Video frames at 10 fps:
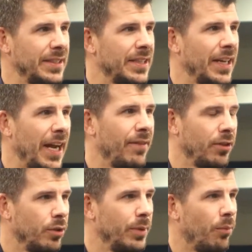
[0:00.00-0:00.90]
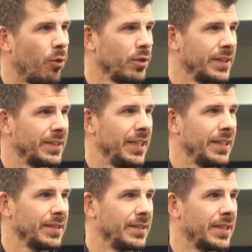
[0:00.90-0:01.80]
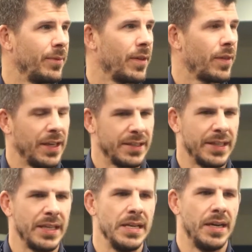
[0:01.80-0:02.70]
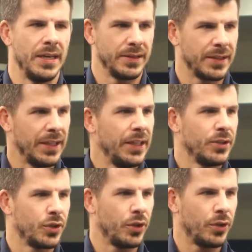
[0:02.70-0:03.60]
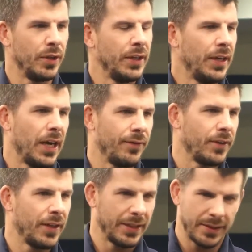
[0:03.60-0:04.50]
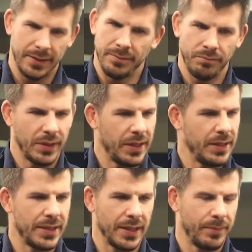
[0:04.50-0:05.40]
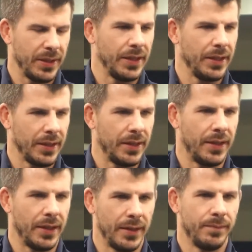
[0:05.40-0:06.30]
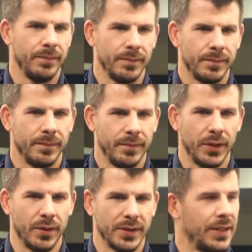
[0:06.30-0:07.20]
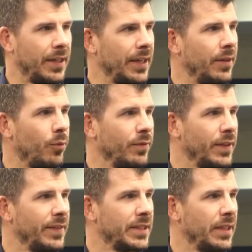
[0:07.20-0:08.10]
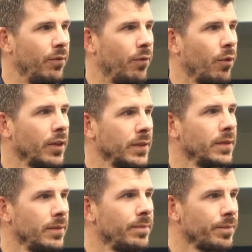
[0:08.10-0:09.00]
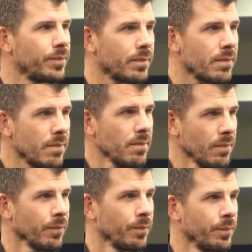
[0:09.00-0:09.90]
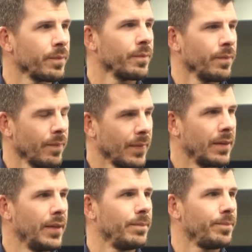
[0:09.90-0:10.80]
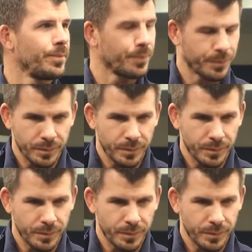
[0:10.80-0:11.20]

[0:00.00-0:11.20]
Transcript: He's going to have a little bit more success sure. in some of the things that he does. So I feel like he's going to be, um, you know, stud at 157 for us. Yeah, see that for sure. 165.